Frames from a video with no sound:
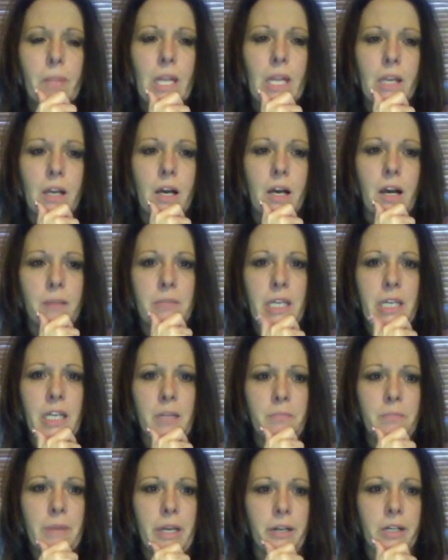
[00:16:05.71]
I'm getting
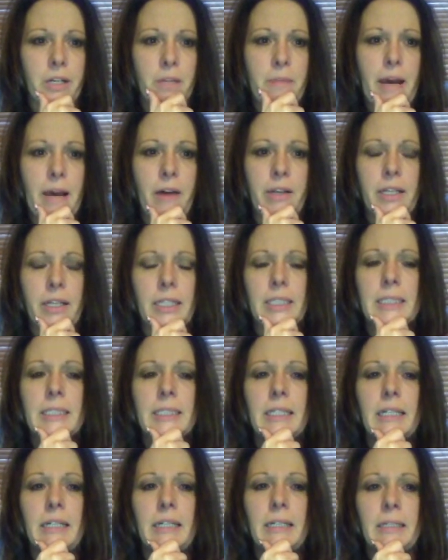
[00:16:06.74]
better about it.
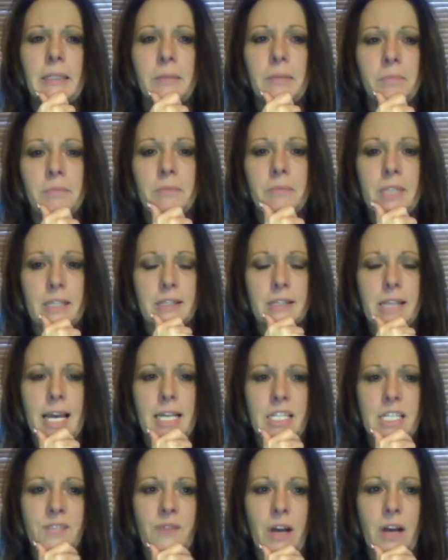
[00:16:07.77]
This last
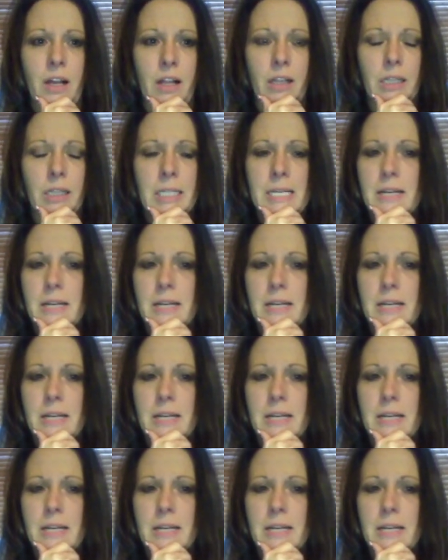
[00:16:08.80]
fall,